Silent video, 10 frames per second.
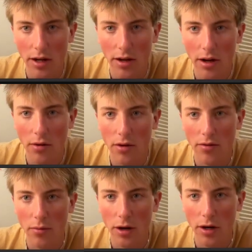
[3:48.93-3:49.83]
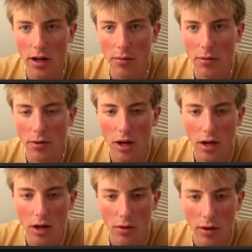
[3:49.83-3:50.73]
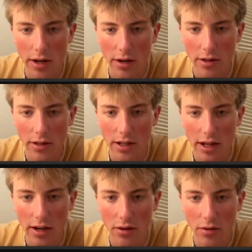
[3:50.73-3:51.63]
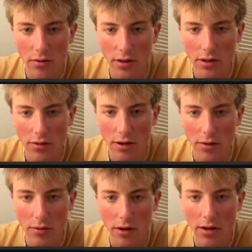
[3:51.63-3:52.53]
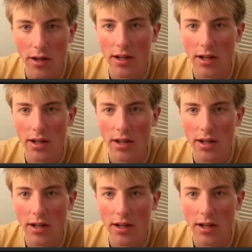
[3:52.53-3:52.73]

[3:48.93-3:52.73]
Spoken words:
I won't even mark it out, but right here, this candle, this green one,